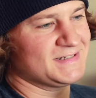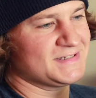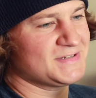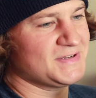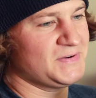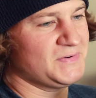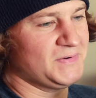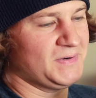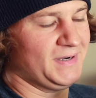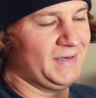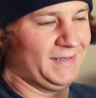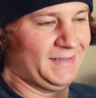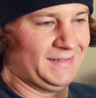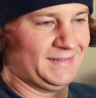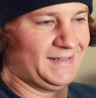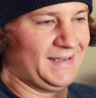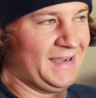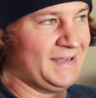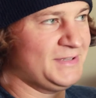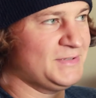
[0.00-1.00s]
So
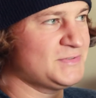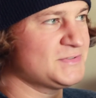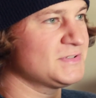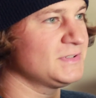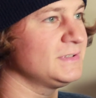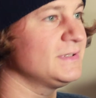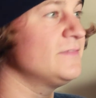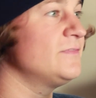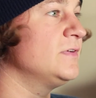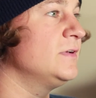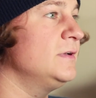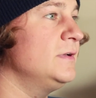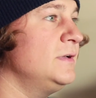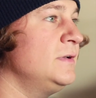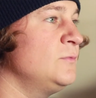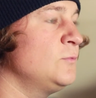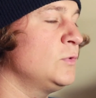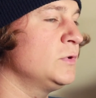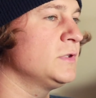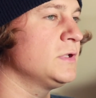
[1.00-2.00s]
I used to live
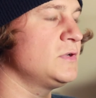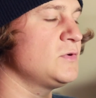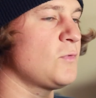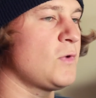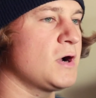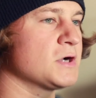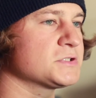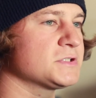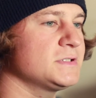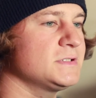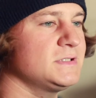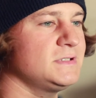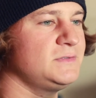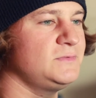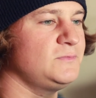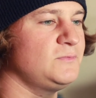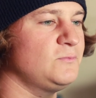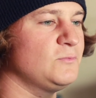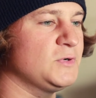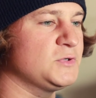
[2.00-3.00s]
in Woodland,
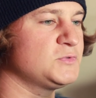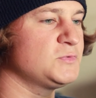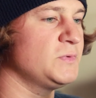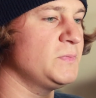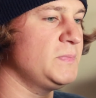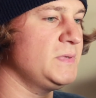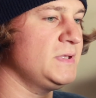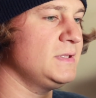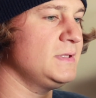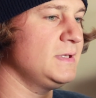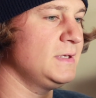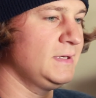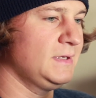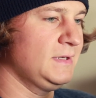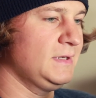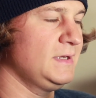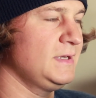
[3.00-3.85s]
Washington, which would be